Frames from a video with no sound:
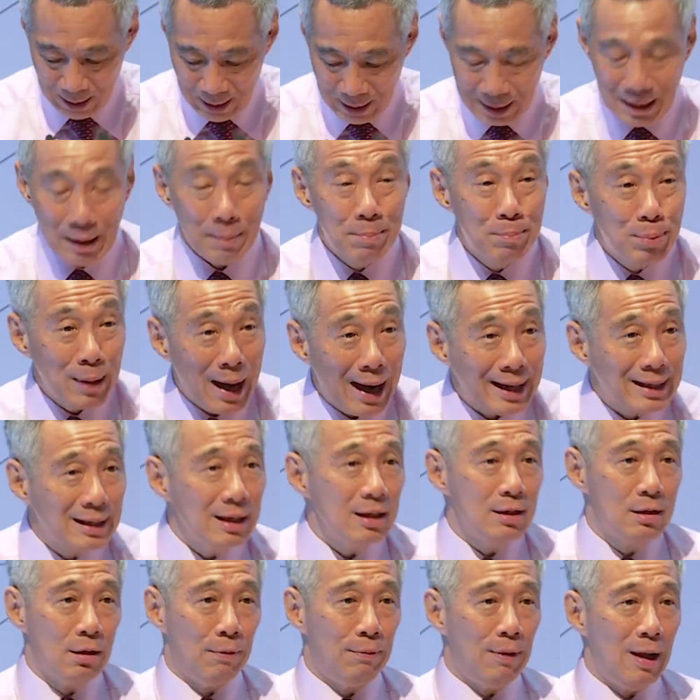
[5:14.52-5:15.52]
The
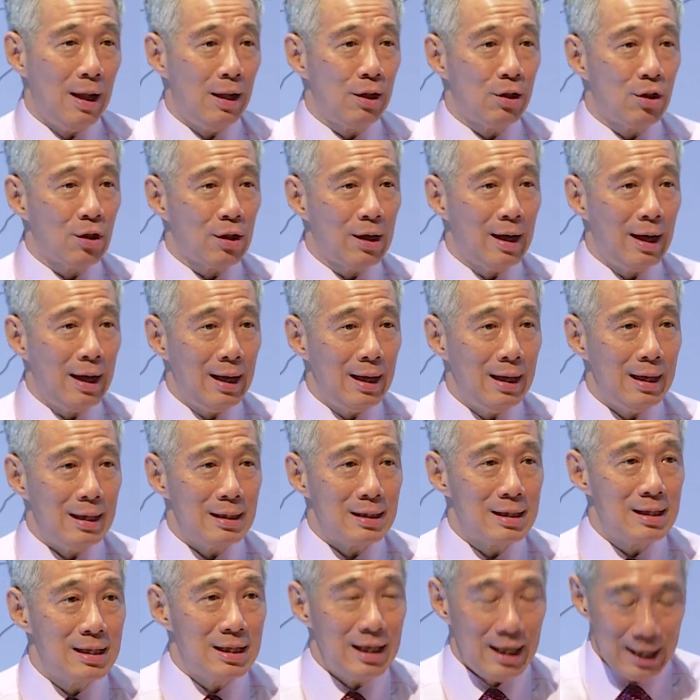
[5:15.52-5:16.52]
practice of healthcare
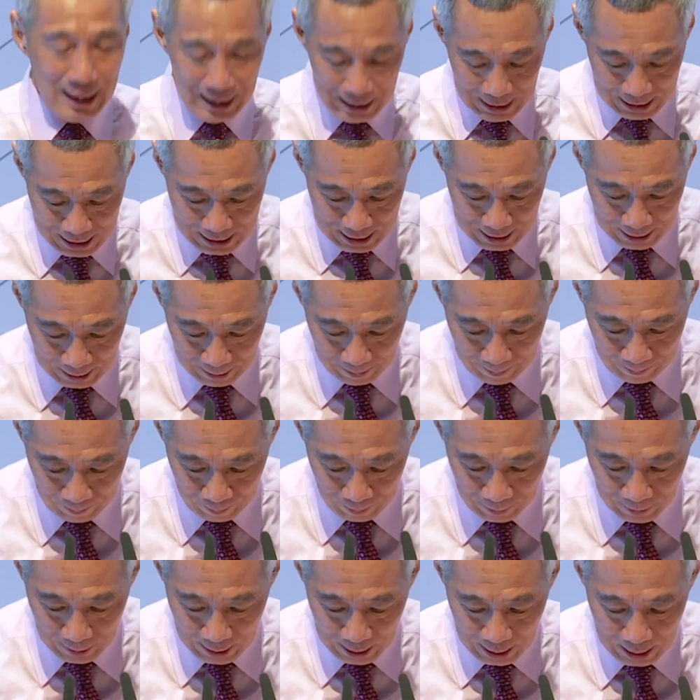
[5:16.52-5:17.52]
has changed.
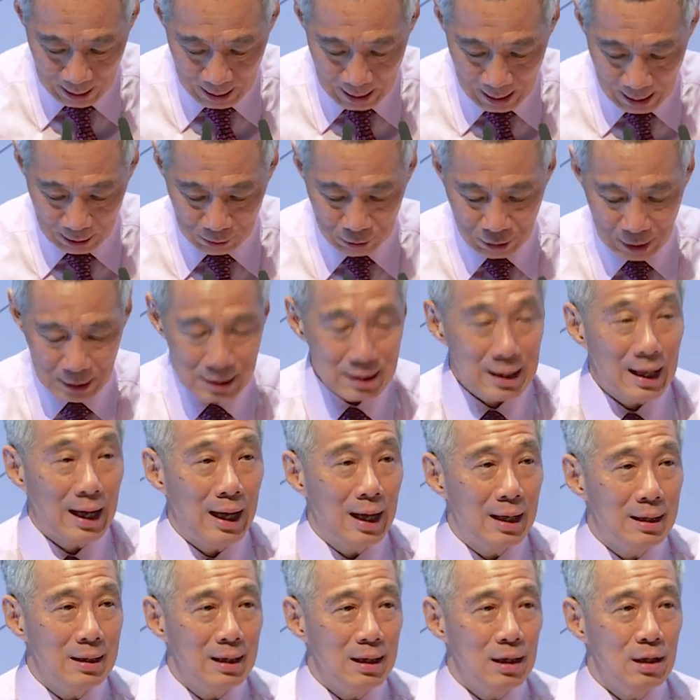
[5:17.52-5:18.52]
Our
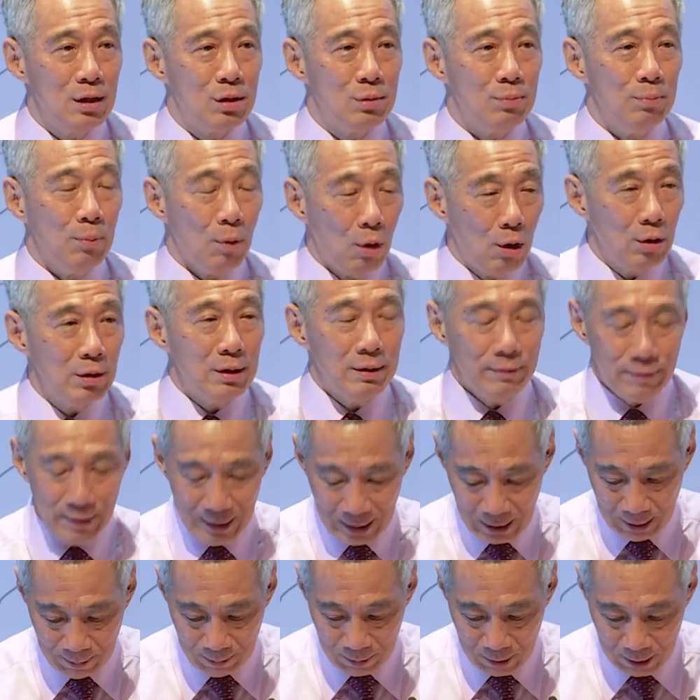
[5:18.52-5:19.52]
society is more
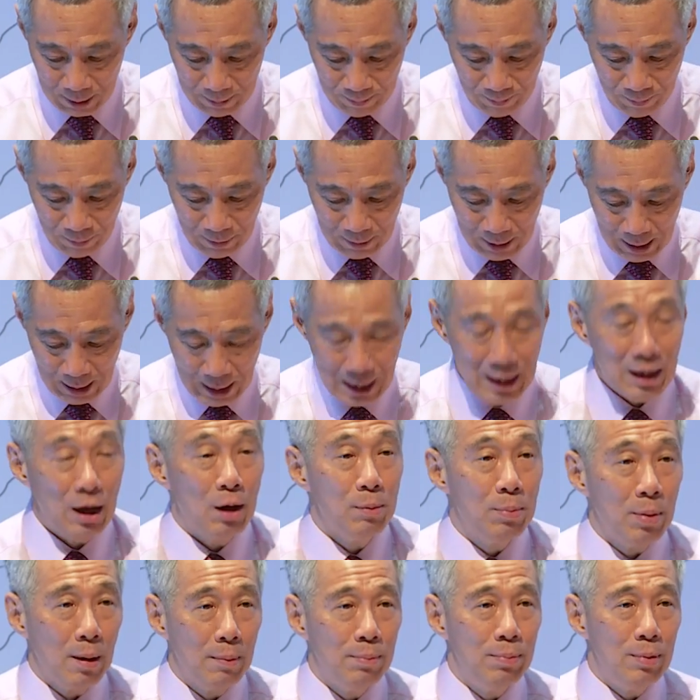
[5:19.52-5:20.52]
developed and our
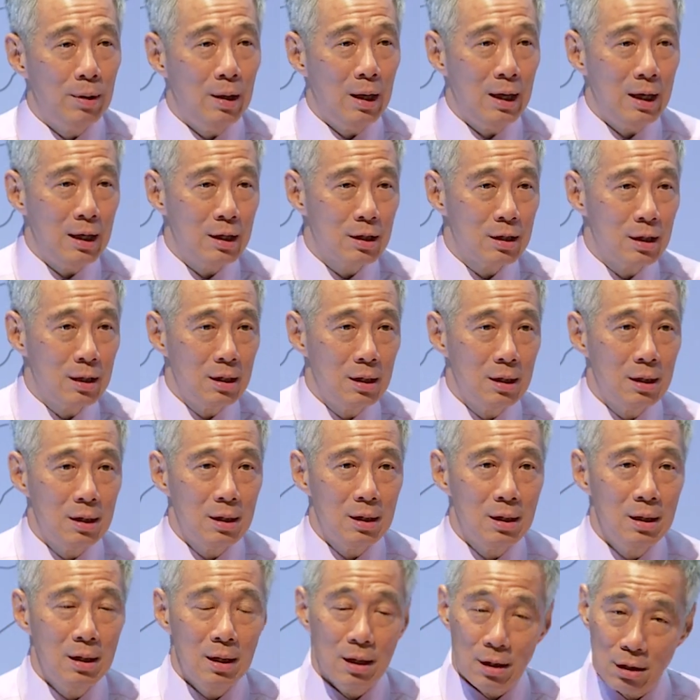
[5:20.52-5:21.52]
population
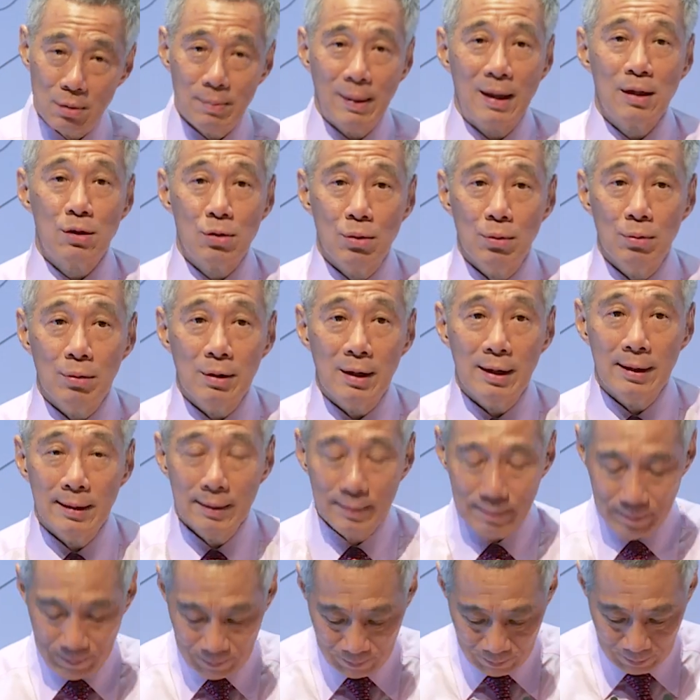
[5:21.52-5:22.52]
is much older.
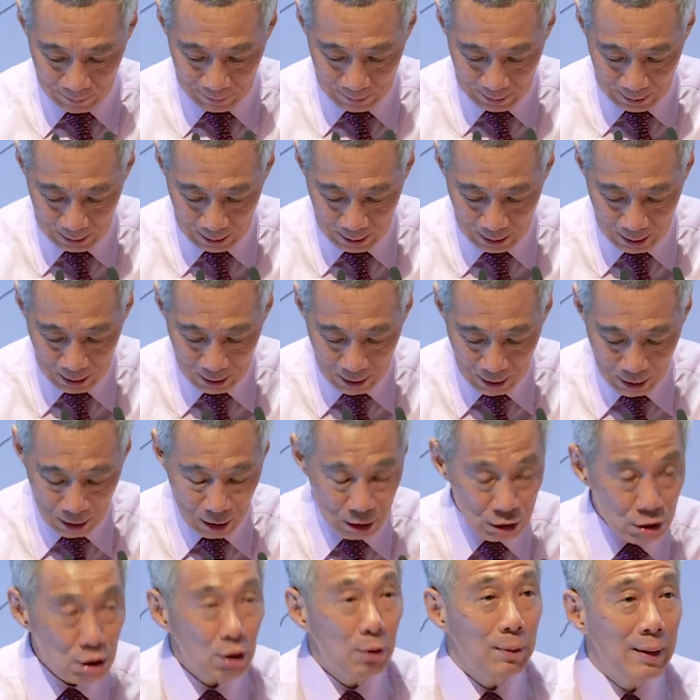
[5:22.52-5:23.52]

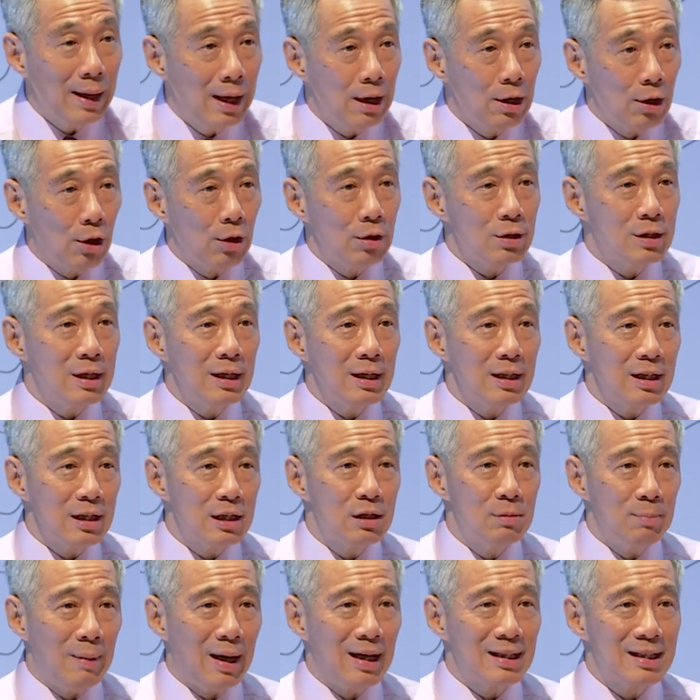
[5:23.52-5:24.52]
So we are launching
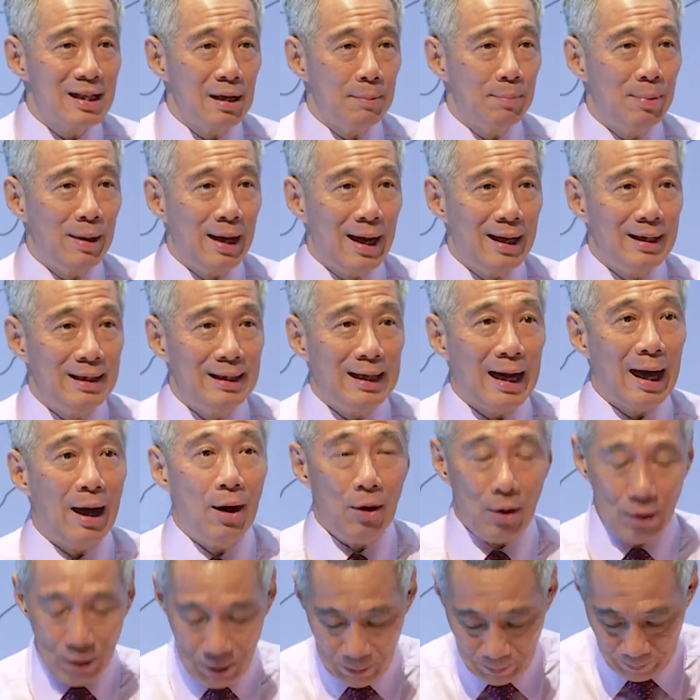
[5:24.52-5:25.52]
this master plan
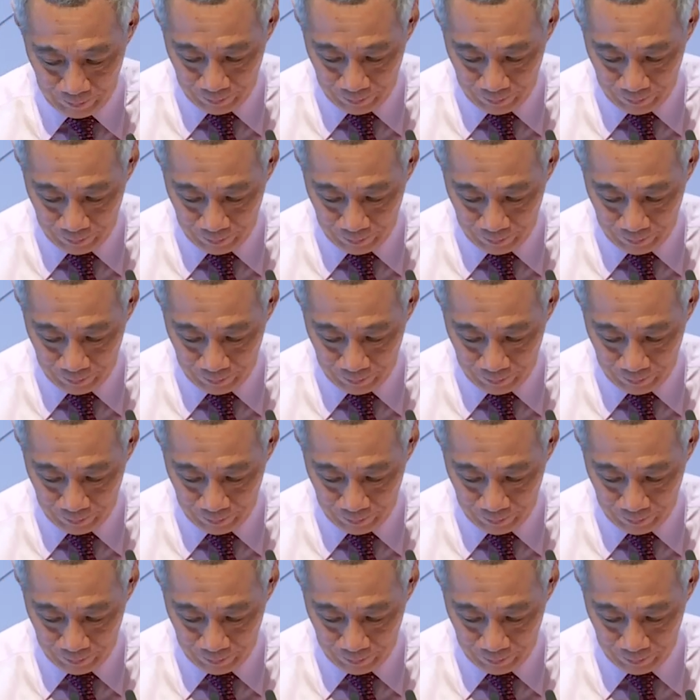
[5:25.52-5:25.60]
now.